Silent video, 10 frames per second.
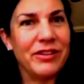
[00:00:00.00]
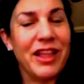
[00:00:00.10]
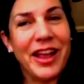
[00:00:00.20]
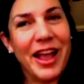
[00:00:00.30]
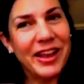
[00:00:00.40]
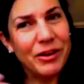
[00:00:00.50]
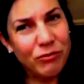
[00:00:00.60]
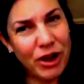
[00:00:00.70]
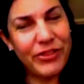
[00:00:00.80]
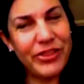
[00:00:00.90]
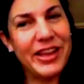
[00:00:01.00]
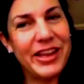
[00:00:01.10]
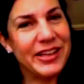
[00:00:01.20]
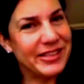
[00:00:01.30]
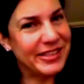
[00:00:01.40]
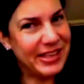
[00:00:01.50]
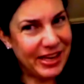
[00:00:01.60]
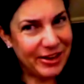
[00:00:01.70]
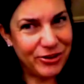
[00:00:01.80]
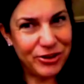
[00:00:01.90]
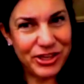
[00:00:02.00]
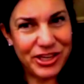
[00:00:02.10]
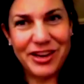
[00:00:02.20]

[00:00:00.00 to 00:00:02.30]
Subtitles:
Like, I can run the ESC energy,